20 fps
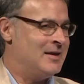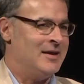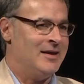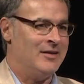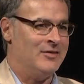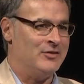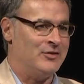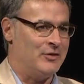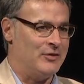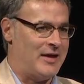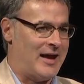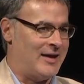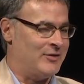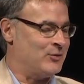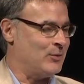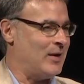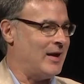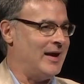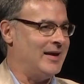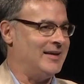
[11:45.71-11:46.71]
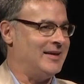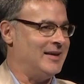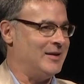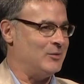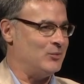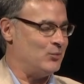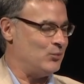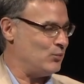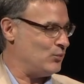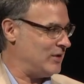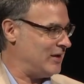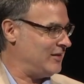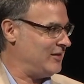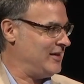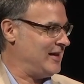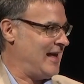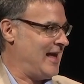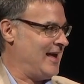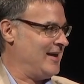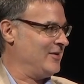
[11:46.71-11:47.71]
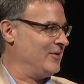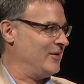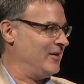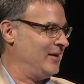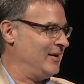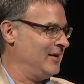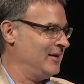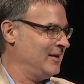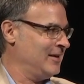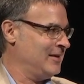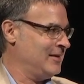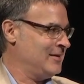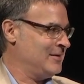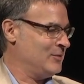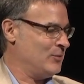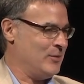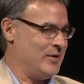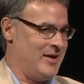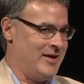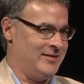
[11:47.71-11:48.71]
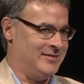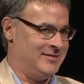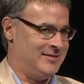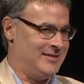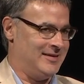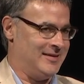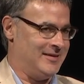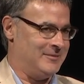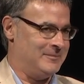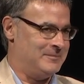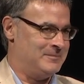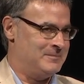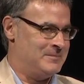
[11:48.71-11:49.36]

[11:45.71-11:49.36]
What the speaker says: And so that's why I get really angry when I see it.